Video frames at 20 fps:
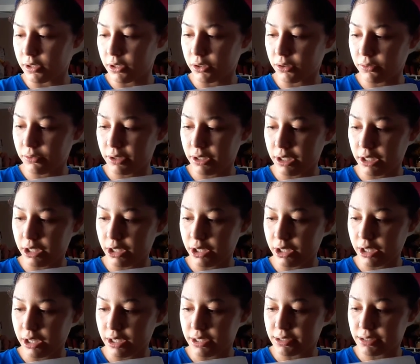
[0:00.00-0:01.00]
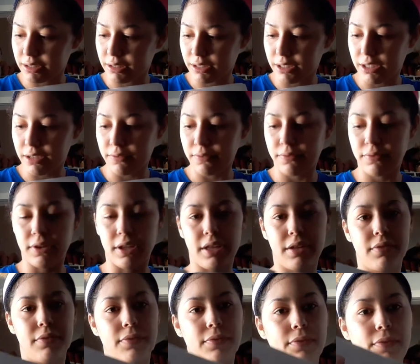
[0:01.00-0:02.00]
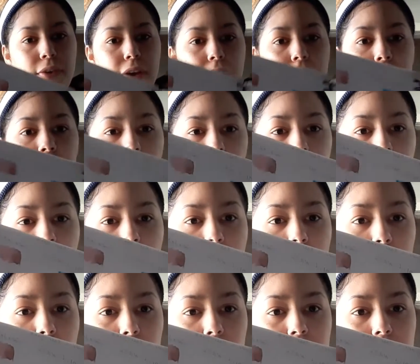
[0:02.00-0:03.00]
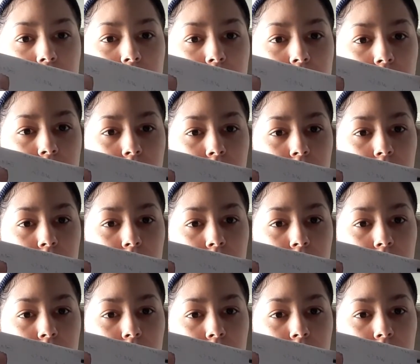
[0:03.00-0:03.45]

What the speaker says: and over here it's lift and feather out.